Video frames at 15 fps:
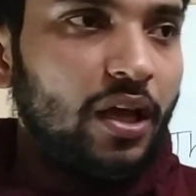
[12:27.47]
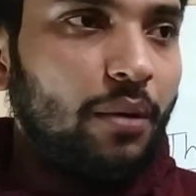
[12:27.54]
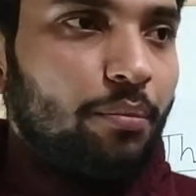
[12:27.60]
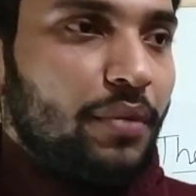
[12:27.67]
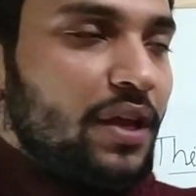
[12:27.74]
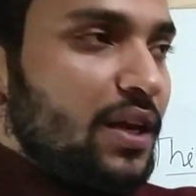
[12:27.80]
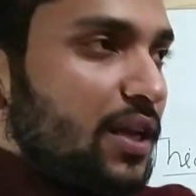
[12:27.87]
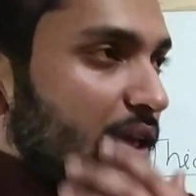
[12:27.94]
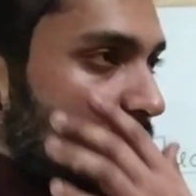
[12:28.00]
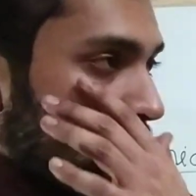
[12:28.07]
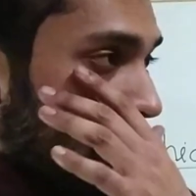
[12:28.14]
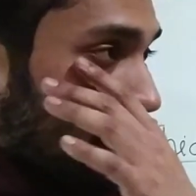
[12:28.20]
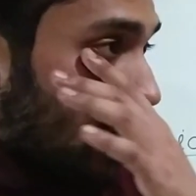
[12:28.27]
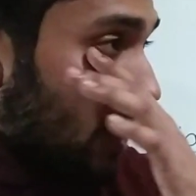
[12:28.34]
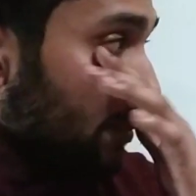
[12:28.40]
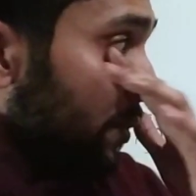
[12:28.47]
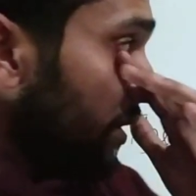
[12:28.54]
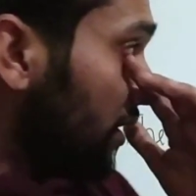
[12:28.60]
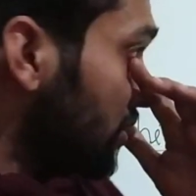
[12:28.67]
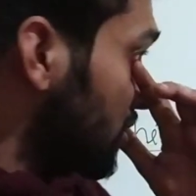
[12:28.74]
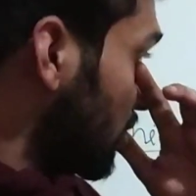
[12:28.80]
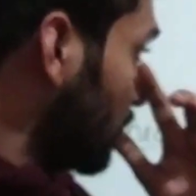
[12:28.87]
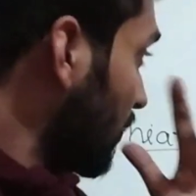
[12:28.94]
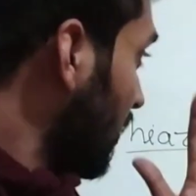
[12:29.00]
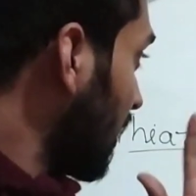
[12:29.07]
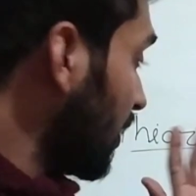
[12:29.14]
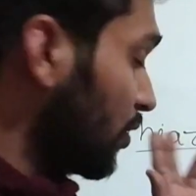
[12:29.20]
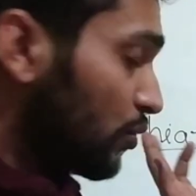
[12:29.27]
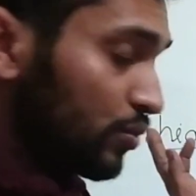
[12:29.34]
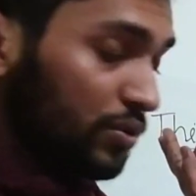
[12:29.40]
Mainly in hypertension we
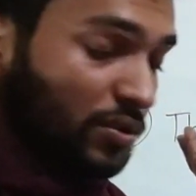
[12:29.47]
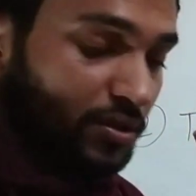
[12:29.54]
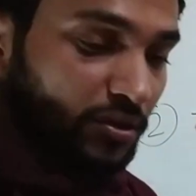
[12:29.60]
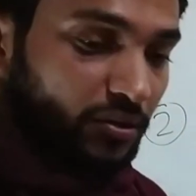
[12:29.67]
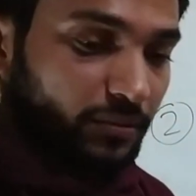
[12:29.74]
can use